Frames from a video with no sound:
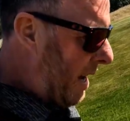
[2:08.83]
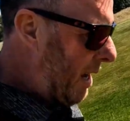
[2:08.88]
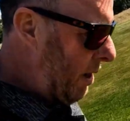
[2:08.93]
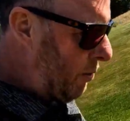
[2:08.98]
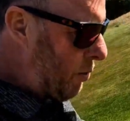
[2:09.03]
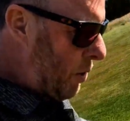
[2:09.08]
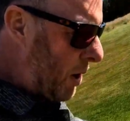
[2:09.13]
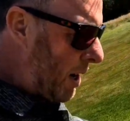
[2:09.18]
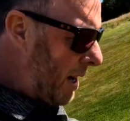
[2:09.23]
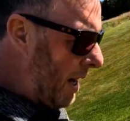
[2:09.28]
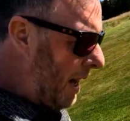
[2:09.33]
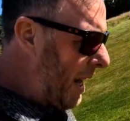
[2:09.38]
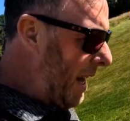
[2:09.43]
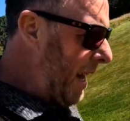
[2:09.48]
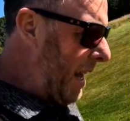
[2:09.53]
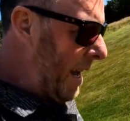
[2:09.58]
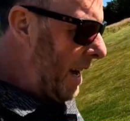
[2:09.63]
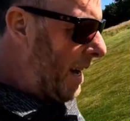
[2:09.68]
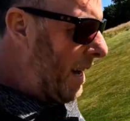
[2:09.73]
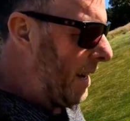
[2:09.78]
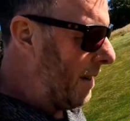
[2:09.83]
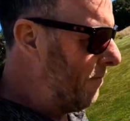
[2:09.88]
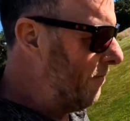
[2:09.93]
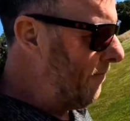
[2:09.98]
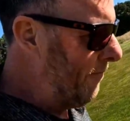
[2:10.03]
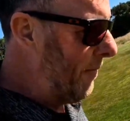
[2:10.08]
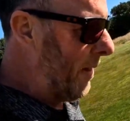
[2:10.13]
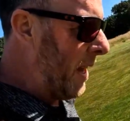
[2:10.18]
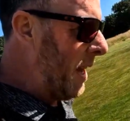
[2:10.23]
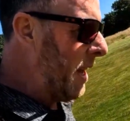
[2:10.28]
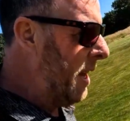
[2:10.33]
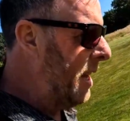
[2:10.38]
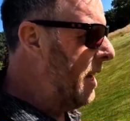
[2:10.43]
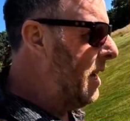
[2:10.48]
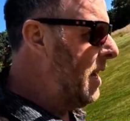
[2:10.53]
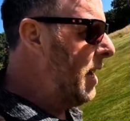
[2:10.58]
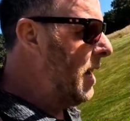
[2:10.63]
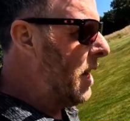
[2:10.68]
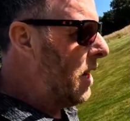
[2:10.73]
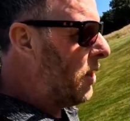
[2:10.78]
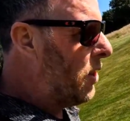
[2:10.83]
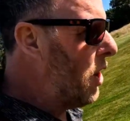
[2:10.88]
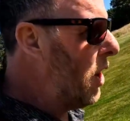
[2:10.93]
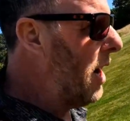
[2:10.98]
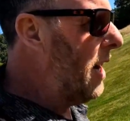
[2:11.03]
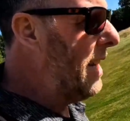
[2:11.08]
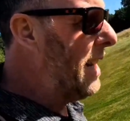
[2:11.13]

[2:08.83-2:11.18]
It's really not